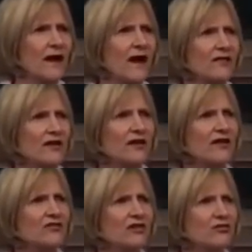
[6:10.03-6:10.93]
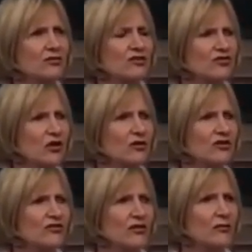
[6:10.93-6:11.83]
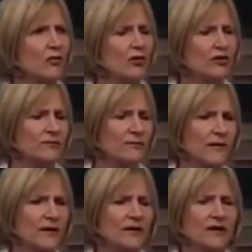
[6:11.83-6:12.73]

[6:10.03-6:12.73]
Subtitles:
I think, as history has shown us, the more